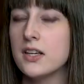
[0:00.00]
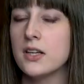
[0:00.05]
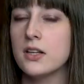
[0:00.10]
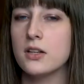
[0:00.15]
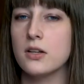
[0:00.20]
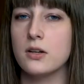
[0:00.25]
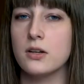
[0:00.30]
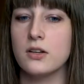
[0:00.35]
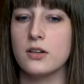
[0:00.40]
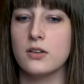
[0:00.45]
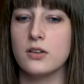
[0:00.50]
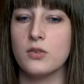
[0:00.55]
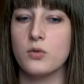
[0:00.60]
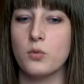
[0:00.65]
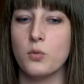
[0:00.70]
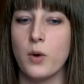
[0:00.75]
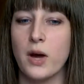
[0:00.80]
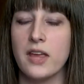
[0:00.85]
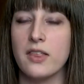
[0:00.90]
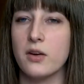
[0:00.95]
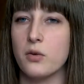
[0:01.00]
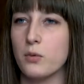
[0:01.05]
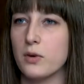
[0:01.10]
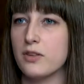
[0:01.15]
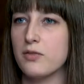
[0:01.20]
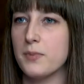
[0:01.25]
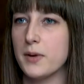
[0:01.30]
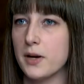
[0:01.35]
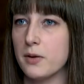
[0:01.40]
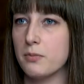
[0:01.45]
the way that
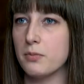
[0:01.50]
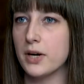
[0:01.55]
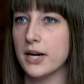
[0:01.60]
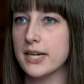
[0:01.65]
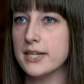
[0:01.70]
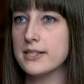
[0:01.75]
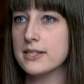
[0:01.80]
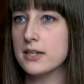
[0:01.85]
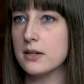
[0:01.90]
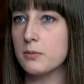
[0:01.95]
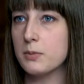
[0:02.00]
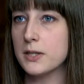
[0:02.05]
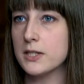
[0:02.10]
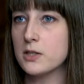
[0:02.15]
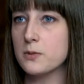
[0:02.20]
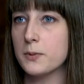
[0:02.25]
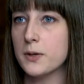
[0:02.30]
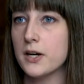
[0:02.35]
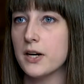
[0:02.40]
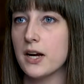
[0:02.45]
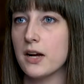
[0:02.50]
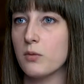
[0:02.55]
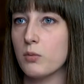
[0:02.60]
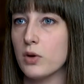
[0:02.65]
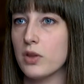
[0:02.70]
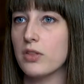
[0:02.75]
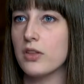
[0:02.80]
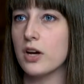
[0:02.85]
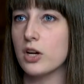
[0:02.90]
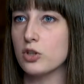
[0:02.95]
we've been embraced in Pittsburgh and
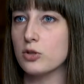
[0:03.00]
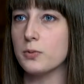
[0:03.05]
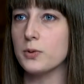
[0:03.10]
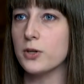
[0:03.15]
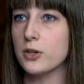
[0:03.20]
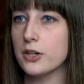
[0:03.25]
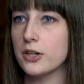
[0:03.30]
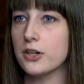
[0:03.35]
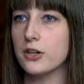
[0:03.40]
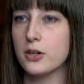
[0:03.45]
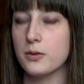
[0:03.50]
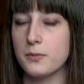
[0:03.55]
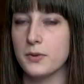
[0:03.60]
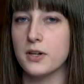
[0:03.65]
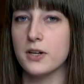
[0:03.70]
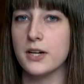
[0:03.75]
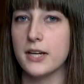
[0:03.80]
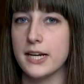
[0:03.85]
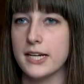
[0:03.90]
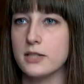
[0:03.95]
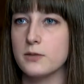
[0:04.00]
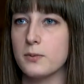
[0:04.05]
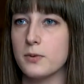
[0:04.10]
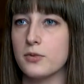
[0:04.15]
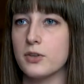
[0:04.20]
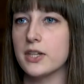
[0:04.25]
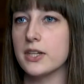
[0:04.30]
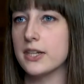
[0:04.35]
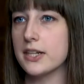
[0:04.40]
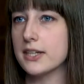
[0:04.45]
with the entrepreneurial community has been
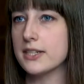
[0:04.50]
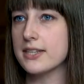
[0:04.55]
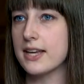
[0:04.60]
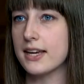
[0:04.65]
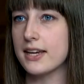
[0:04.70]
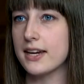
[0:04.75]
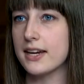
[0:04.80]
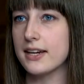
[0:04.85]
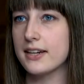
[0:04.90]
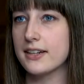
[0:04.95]
really exciting.